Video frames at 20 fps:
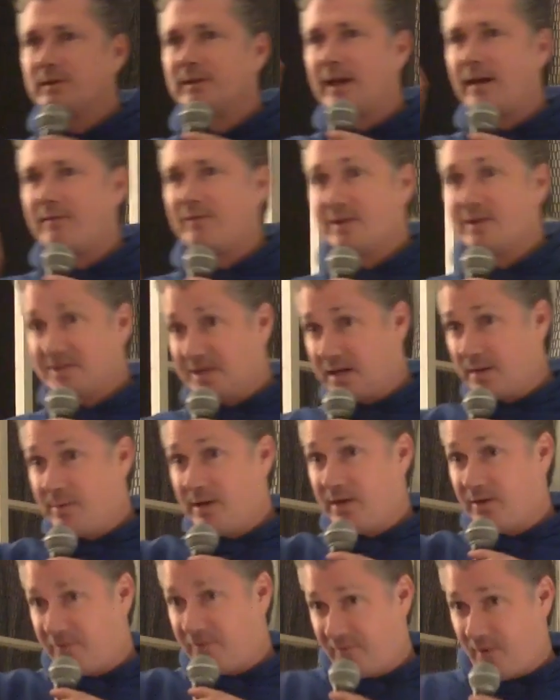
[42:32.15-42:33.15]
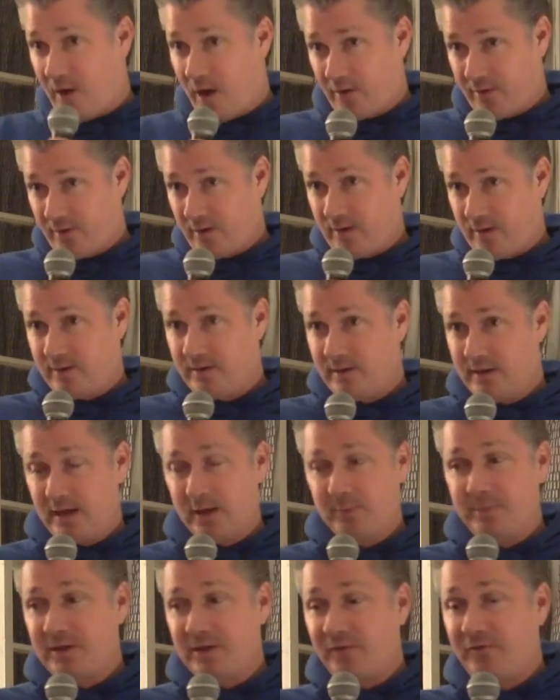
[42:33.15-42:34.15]
Gordon-Levitt is going to be the father.
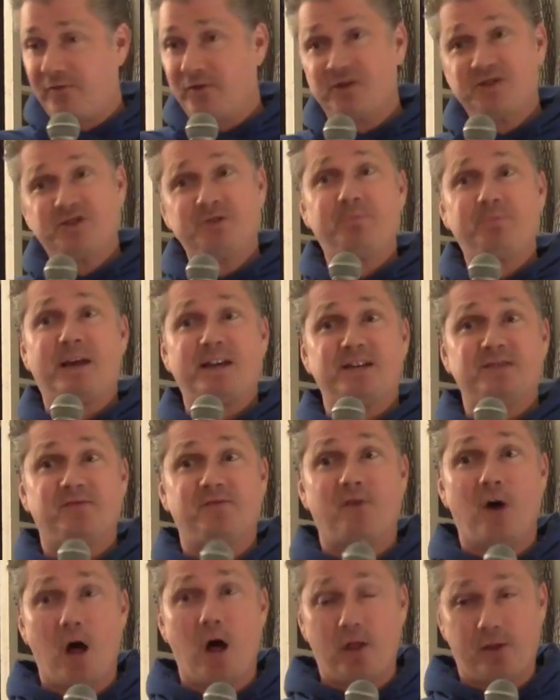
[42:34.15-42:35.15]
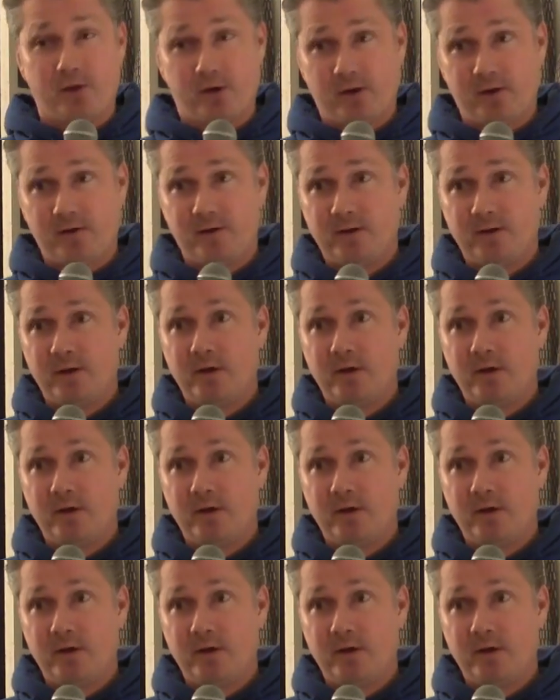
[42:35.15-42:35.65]
He'll be the first space father.